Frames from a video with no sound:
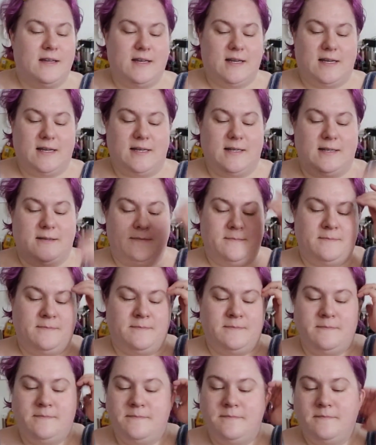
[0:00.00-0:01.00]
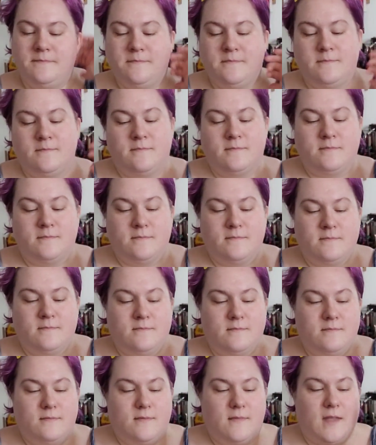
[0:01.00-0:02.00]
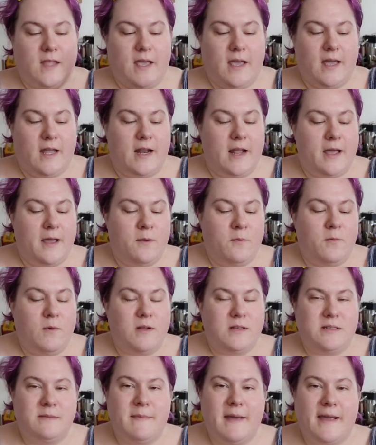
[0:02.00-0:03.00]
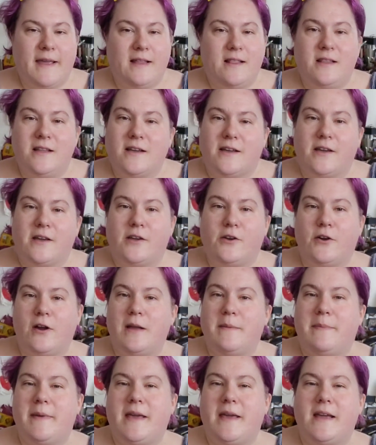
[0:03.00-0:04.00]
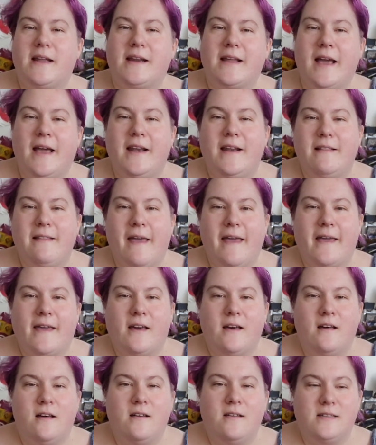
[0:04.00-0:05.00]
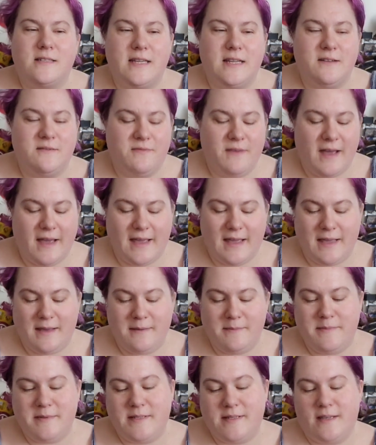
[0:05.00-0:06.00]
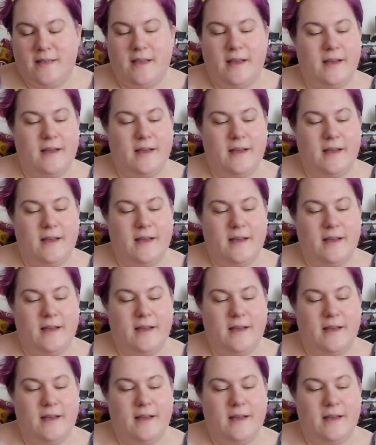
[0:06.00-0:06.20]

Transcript: And I want to make it look creepy and kind of like haunted vibes.